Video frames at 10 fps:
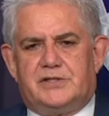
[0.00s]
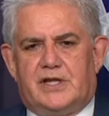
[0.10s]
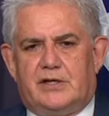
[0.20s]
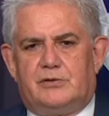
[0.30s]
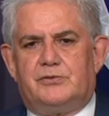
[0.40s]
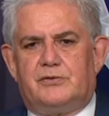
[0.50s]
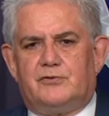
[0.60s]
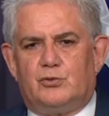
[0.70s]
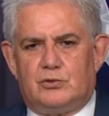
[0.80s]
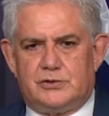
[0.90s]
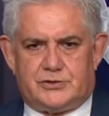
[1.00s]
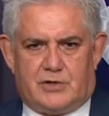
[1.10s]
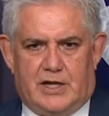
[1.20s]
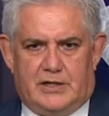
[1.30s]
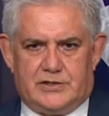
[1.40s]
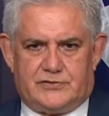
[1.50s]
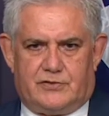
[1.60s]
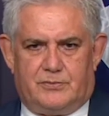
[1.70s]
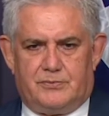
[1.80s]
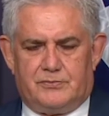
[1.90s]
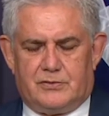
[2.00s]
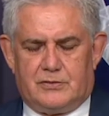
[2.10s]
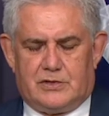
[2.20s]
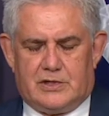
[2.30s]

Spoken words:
is the health of all Australians from